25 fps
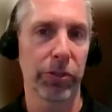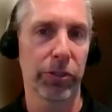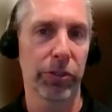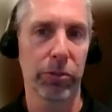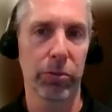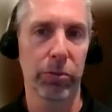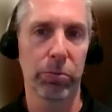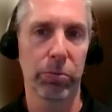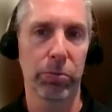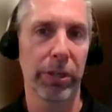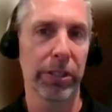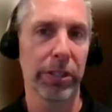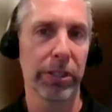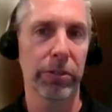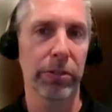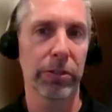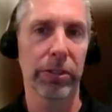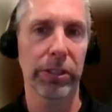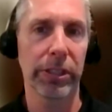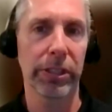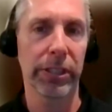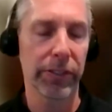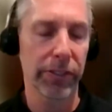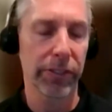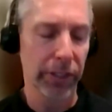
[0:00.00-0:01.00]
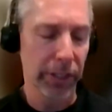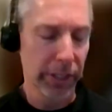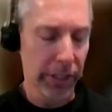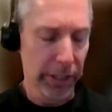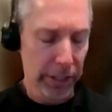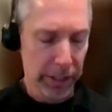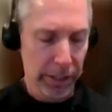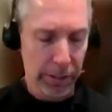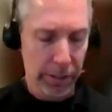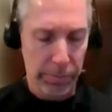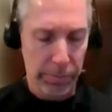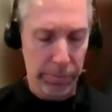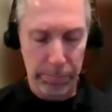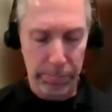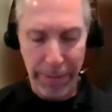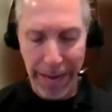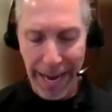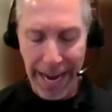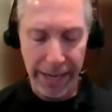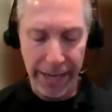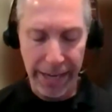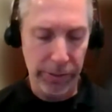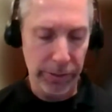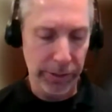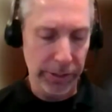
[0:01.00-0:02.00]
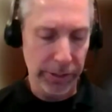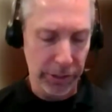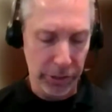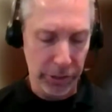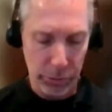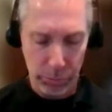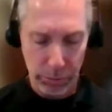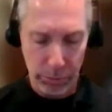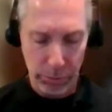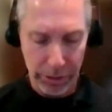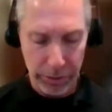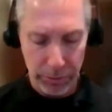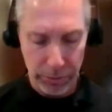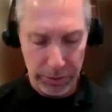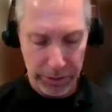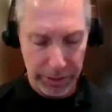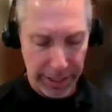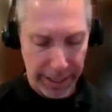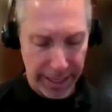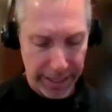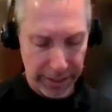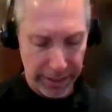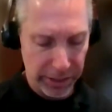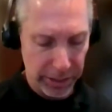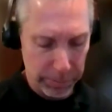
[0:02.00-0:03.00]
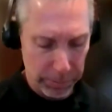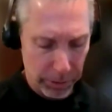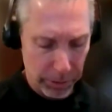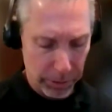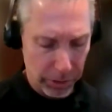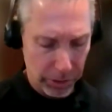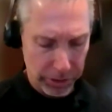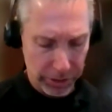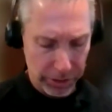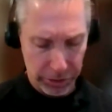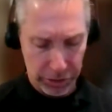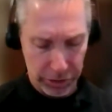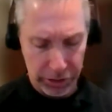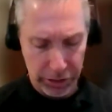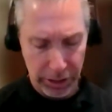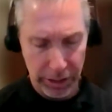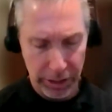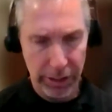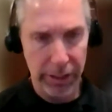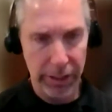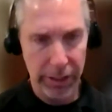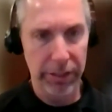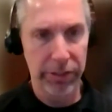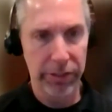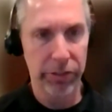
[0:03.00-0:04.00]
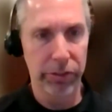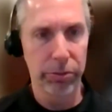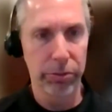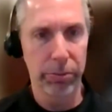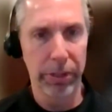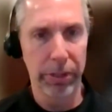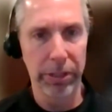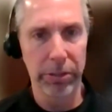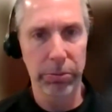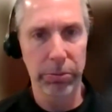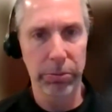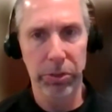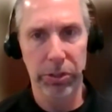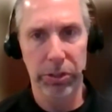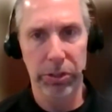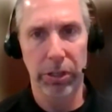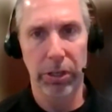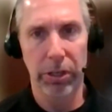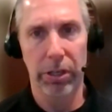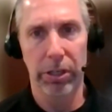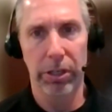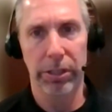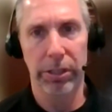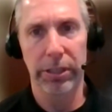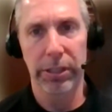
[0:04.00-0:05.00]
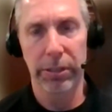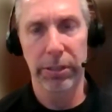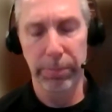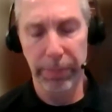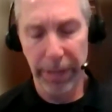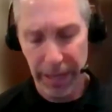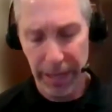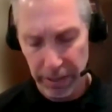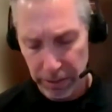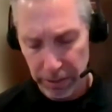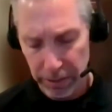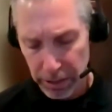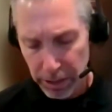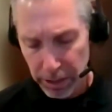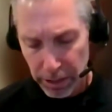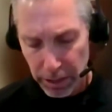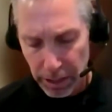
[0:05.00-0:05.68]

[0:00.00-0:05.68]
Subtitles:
So whether it's batteries, whether it's SMRs, as Llewellyn was talking about,